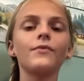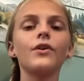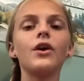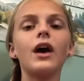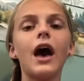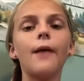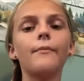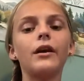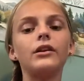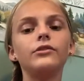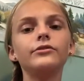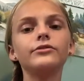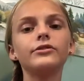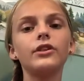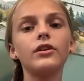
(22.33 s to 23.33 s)
At my new
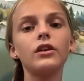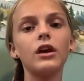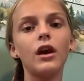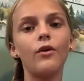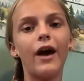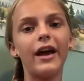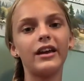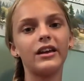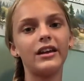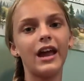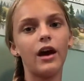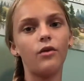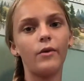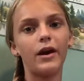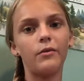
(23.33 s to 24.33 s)
studio, I can now
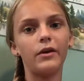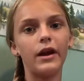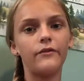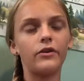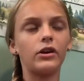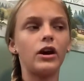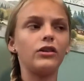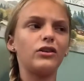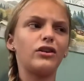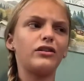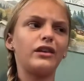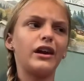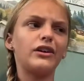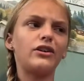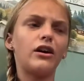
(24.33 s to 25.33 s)
wear whatever color
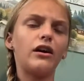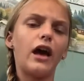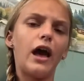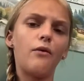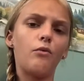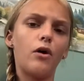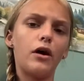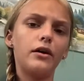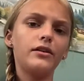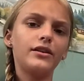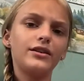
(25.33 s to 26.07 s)
leotard I want.